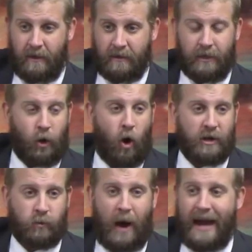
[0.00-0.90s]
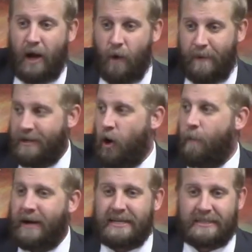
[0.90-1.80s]
the door's wide open,
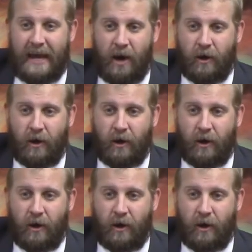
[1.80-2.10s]
nobody's there.